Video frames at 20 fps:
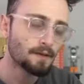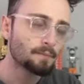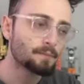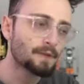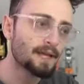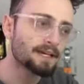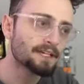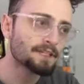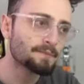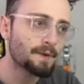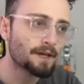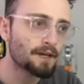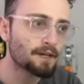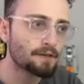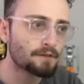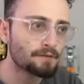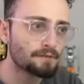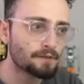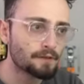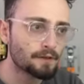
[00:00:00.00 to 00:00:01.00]
Black is
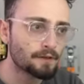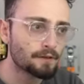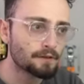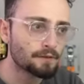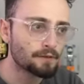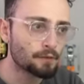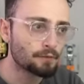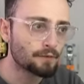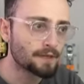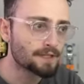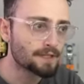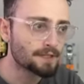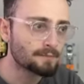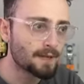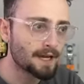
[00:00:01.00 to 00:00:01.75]
better for two reasons.